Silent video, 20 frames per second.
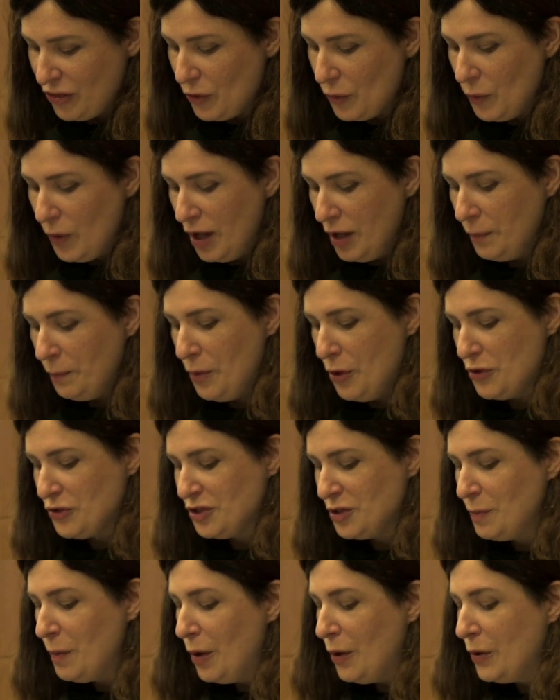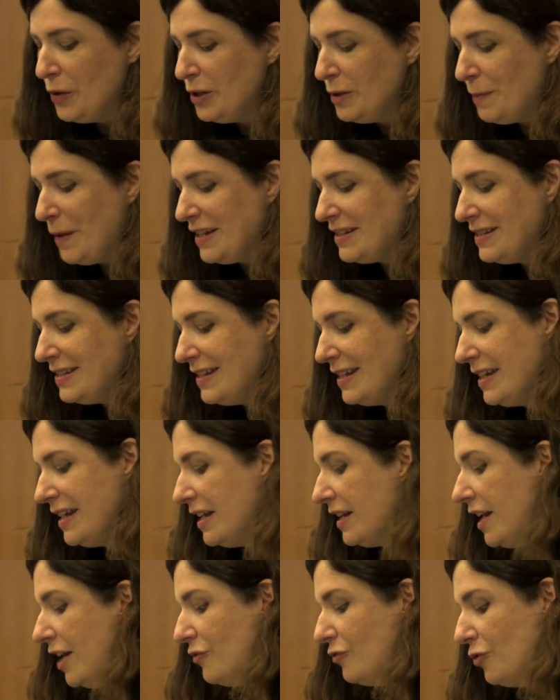the one postponed by
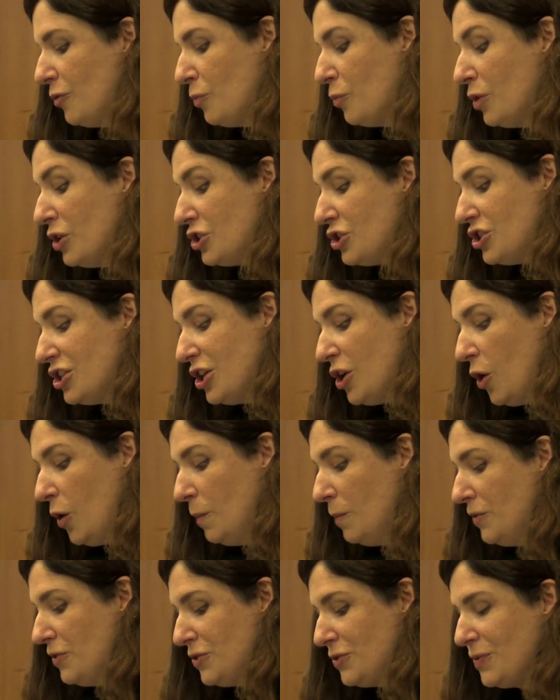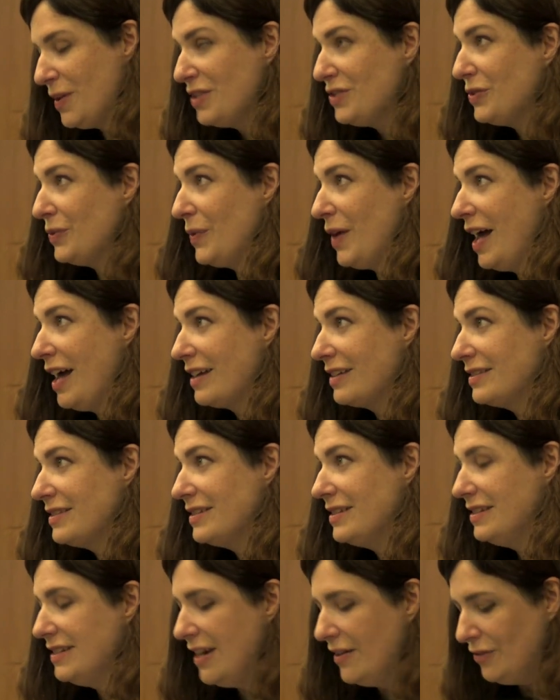singing and from which she almost resurrects
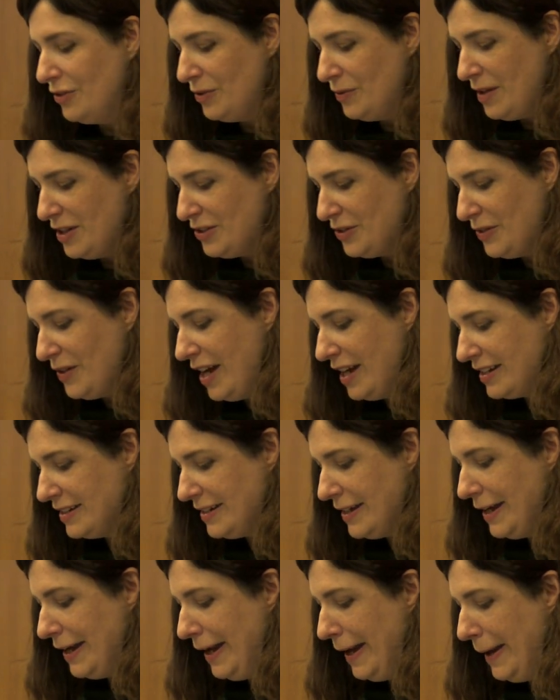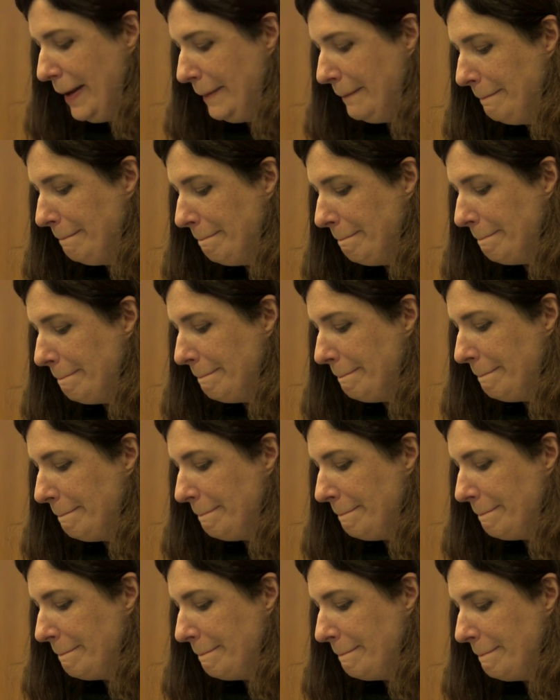to never resurrect again.
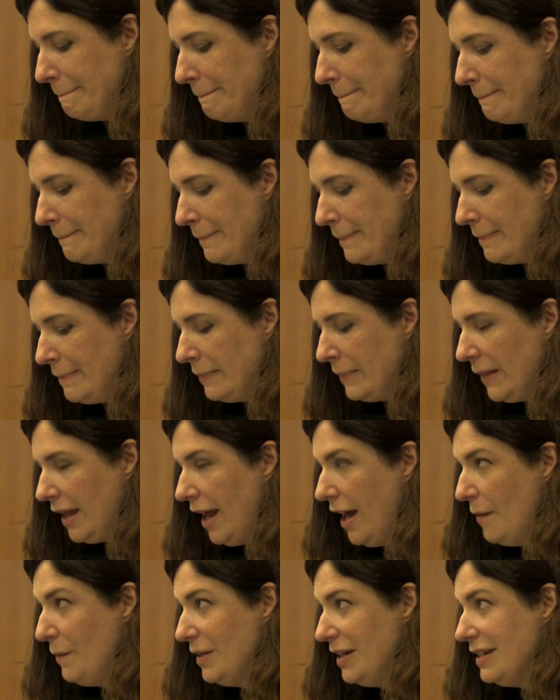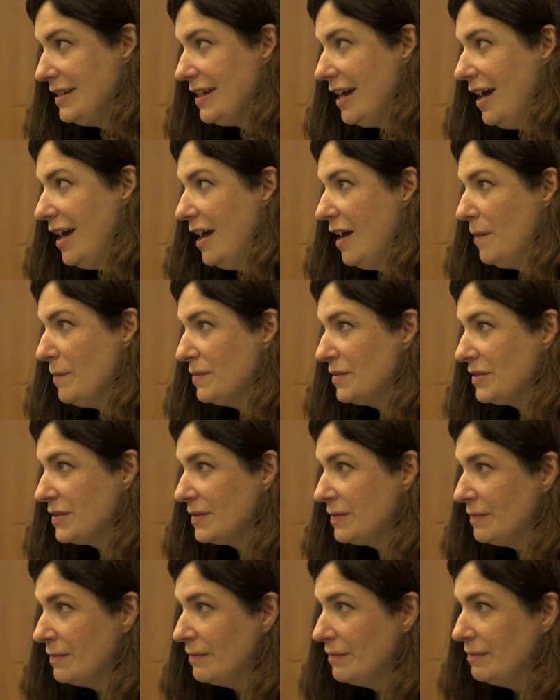How many
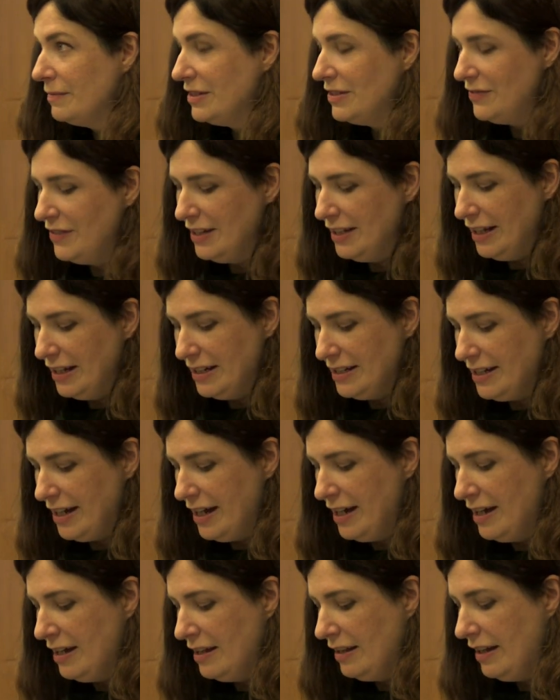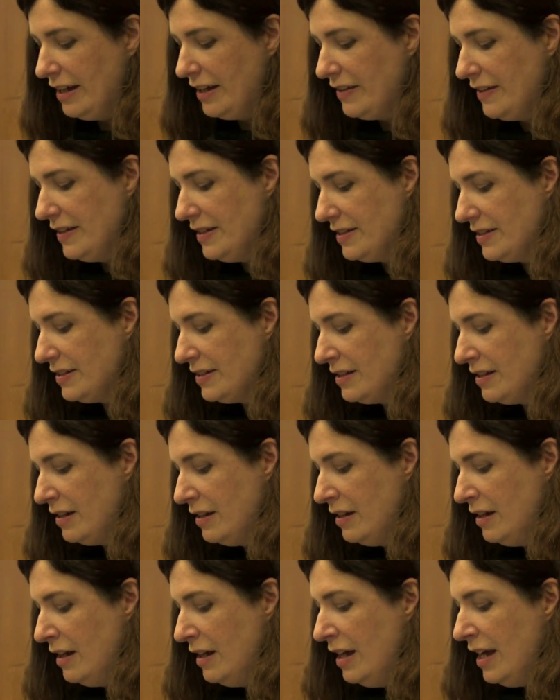times must Violetta die like this?
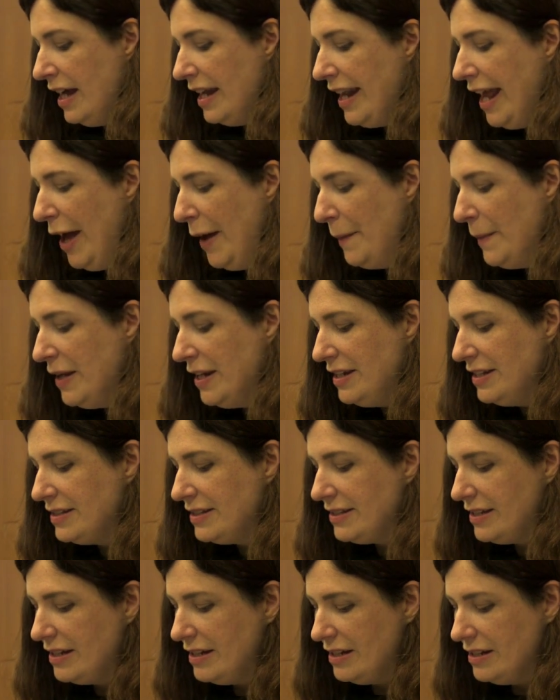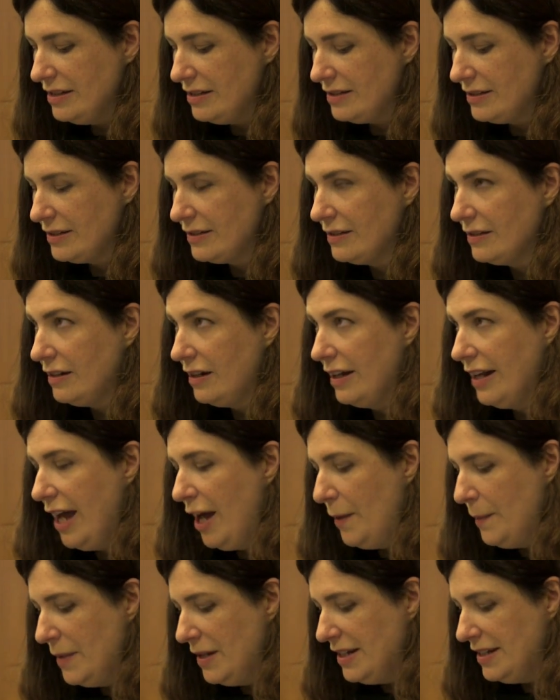In how many cities? On
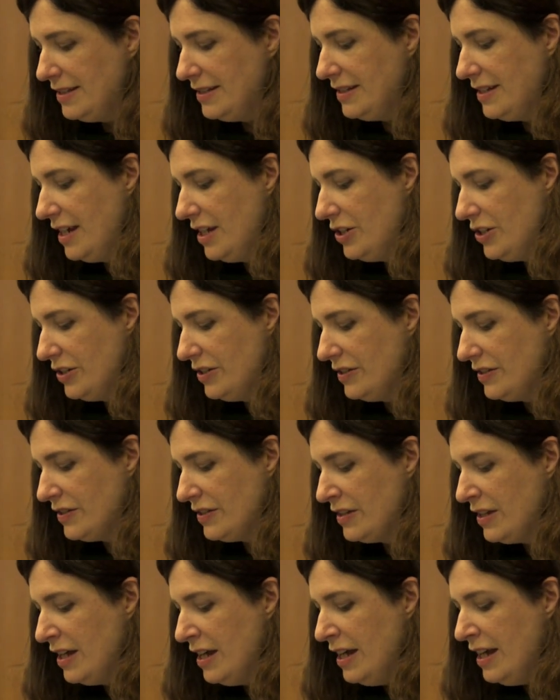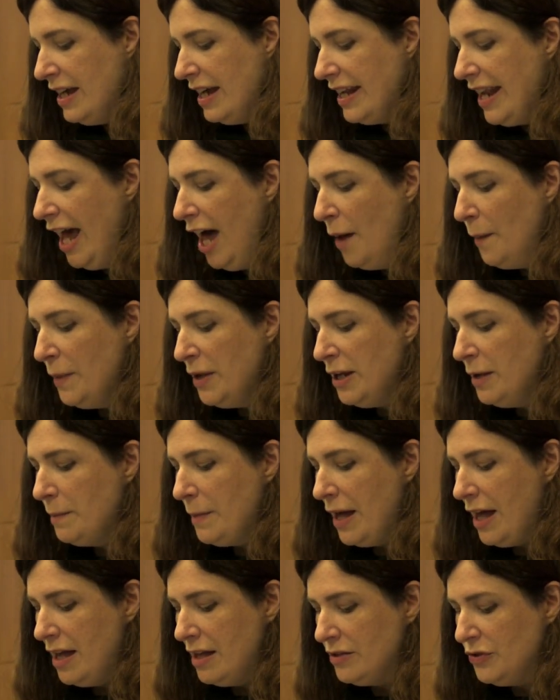how many stages? In how many
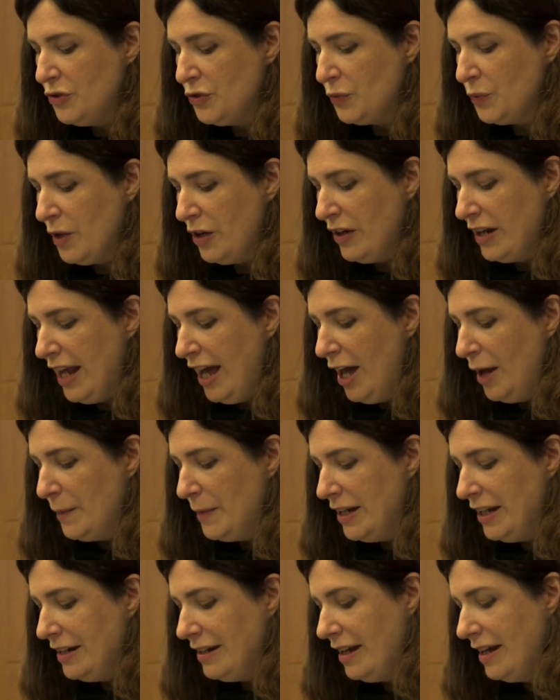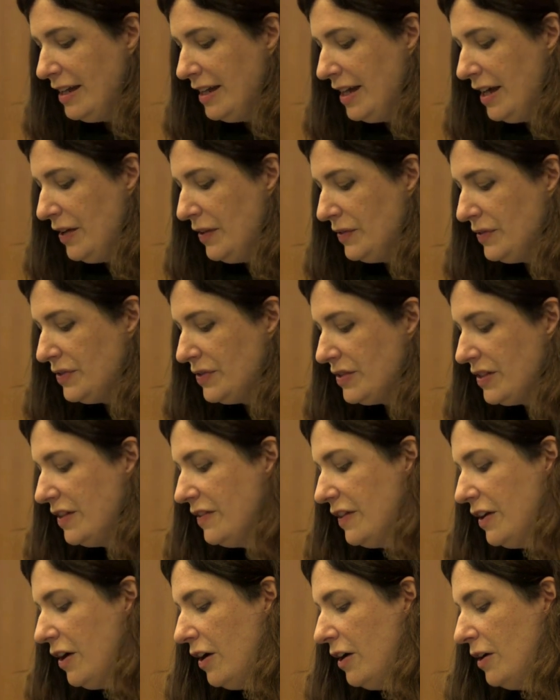beds, wearing how many nightgowns, in
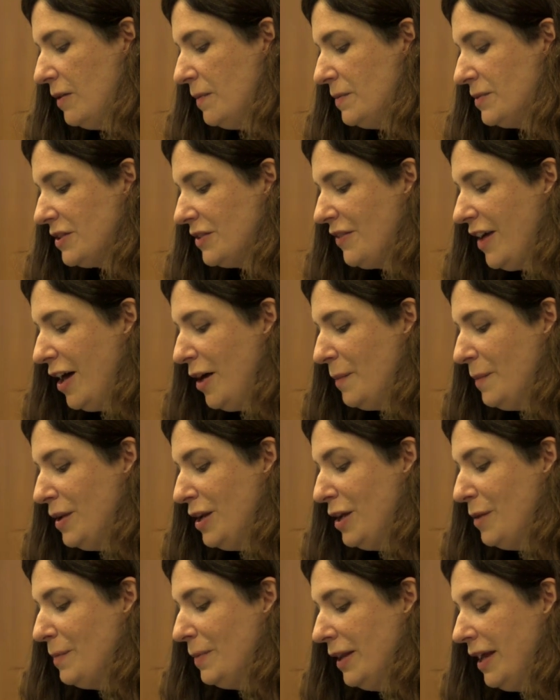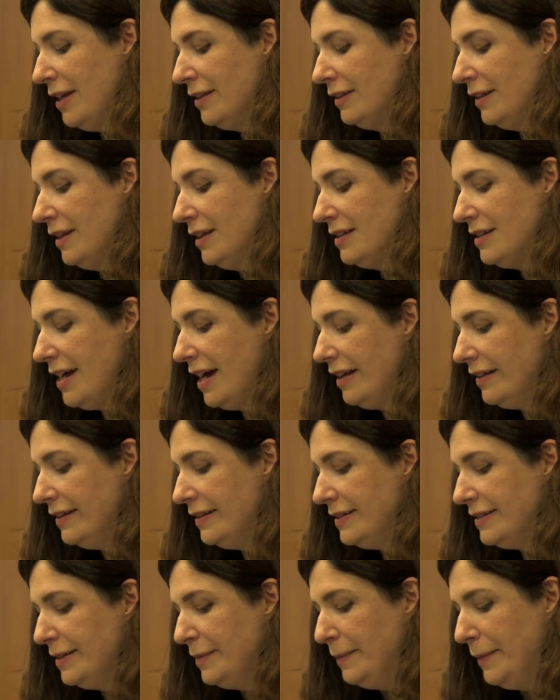the arms of how many blandly
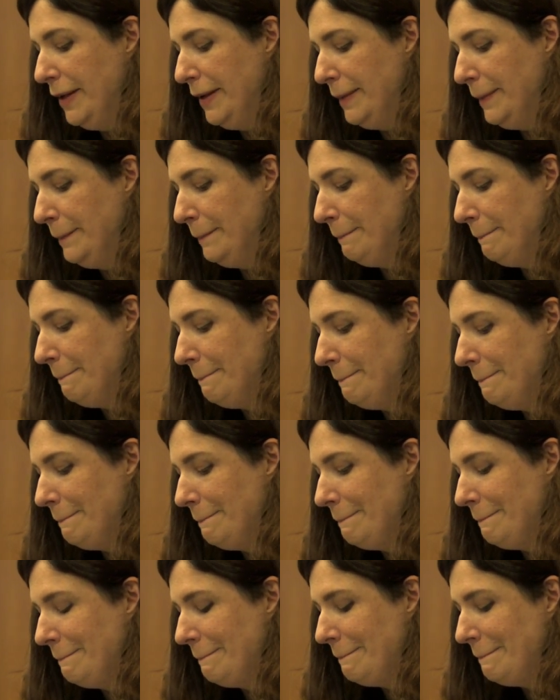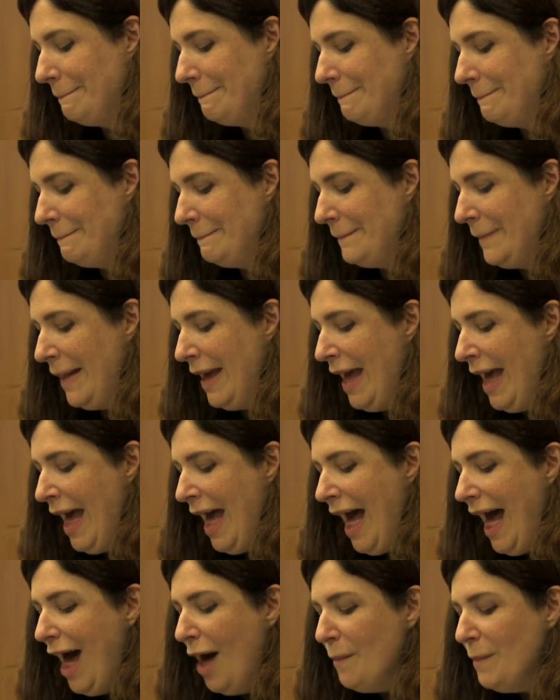talented men?
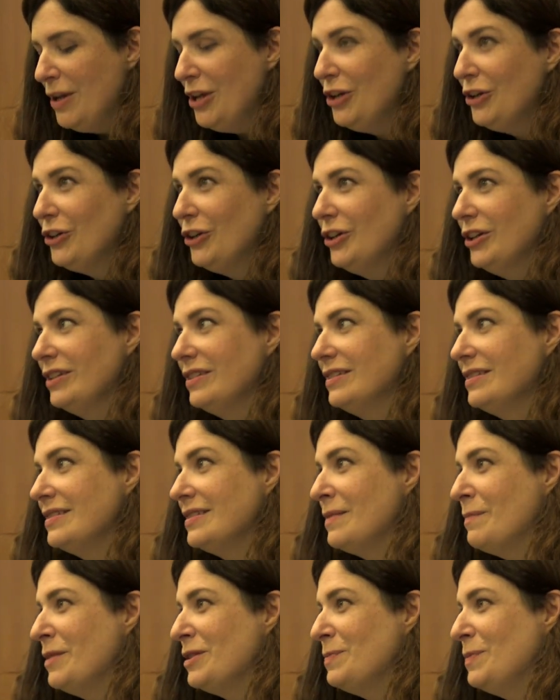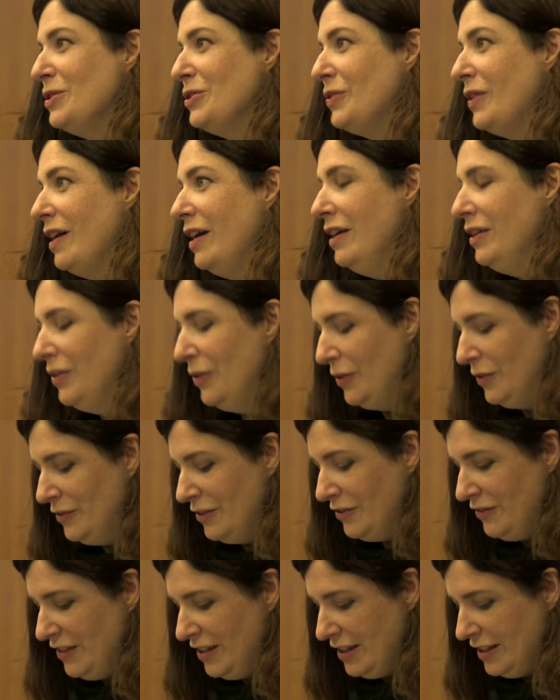How many curtains must be drawn
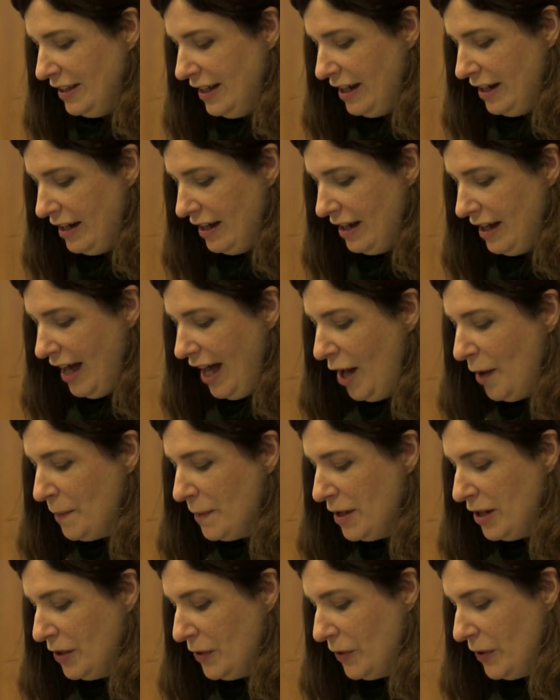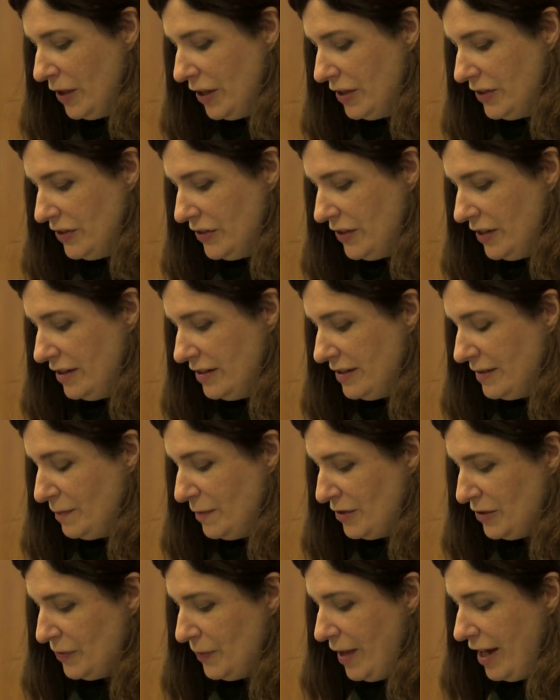over Violetta? How many orchestras
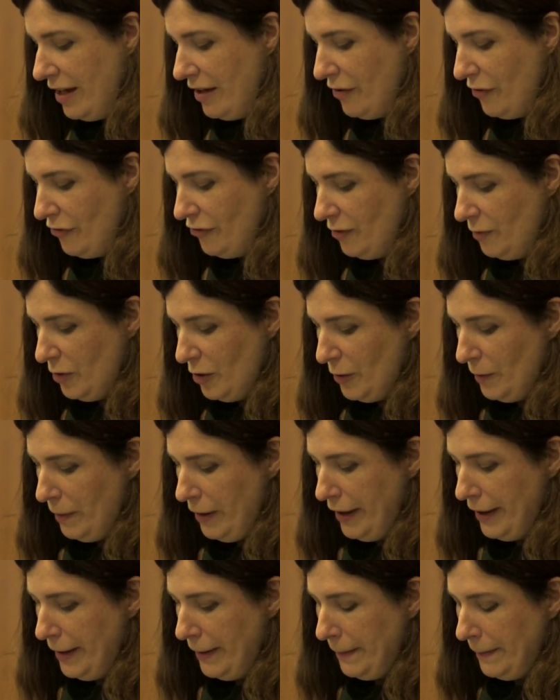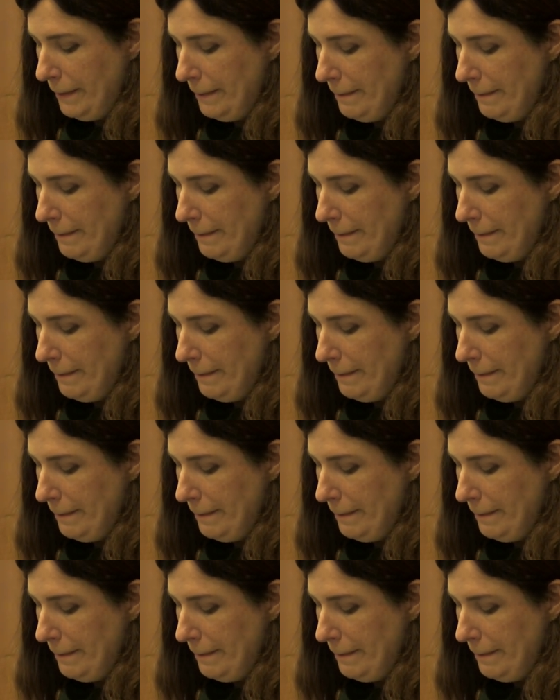must wait from their pit?